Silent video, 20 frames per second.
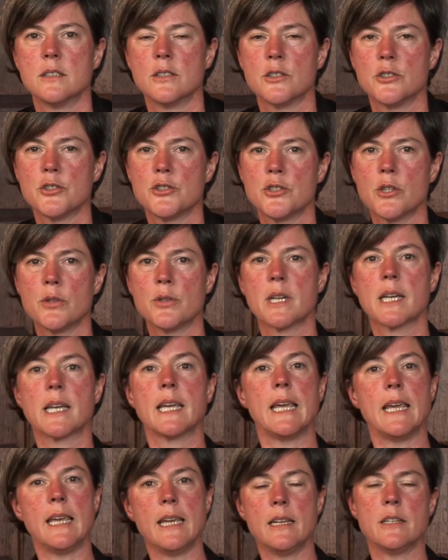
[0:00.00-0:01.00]
So the
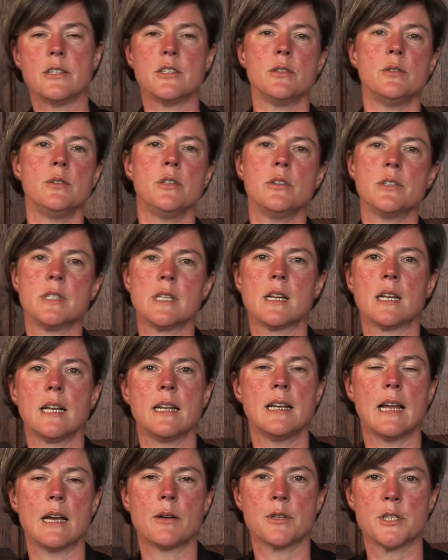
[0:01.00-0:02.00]
key to using
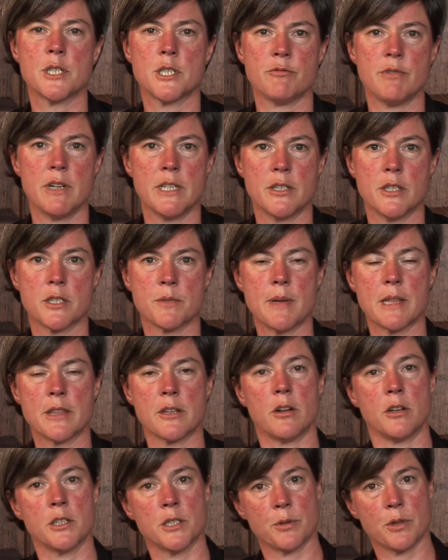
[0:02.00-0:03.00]
clean language as a research
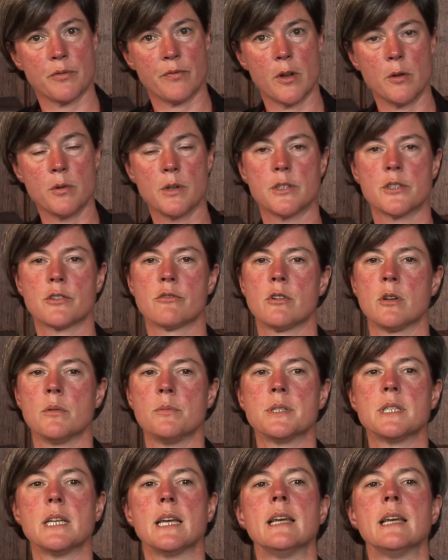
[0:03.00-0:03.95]
methodology with focus groups